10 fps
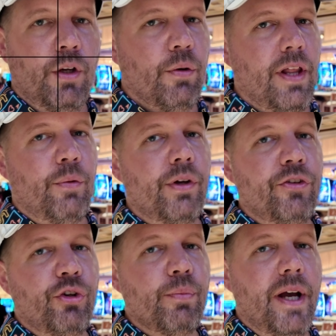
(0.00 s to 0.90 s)
Well, that
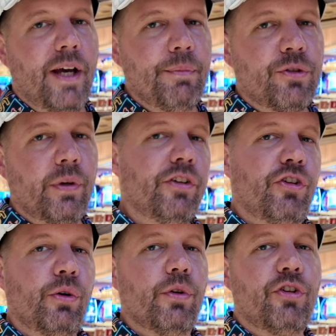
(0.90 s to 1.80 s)
wasn't too bad. Between
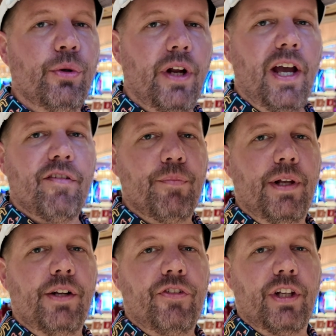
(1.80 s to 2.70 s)
2 and 2.5
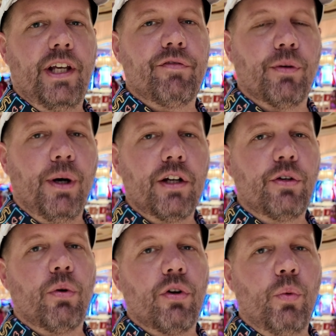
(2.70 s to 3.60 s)
minutes to get from
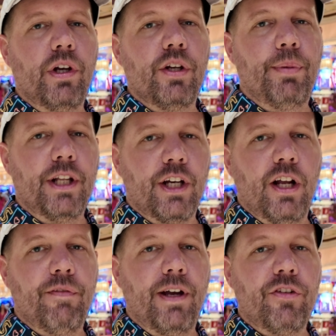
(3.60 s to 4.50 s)
Encore to Wynn, depending on
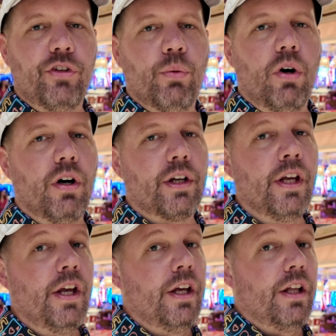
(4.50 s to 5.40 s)
how fast you walk.
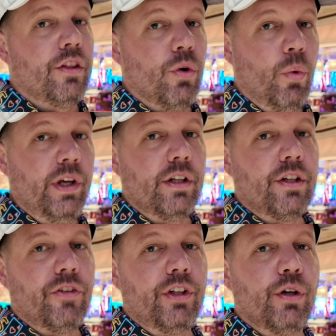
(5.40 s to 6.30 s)
The Wynn
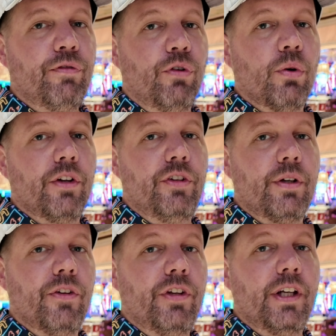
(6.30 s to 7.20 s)
casino floor, as you
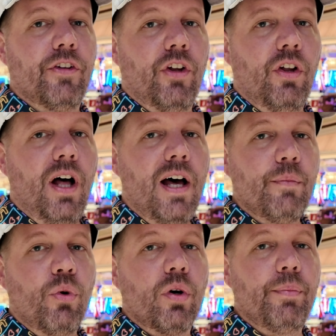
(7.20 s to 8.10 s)
can see, is a lot
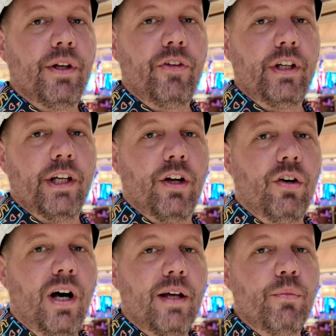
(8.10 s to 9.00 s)
more busy and a
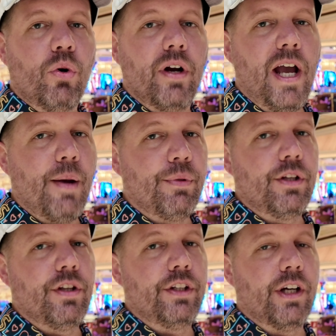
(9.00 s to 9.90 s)
lot more
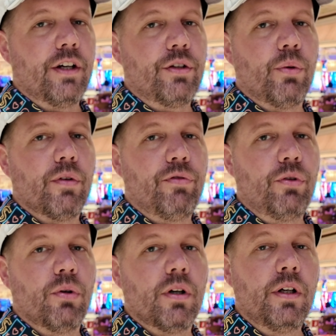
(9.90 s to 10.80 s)
happening than the Encore
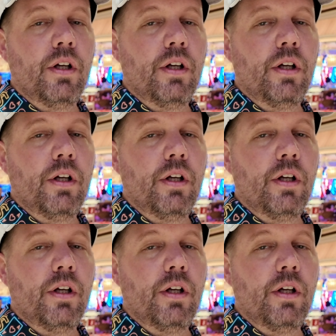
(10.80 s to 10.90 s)
floor.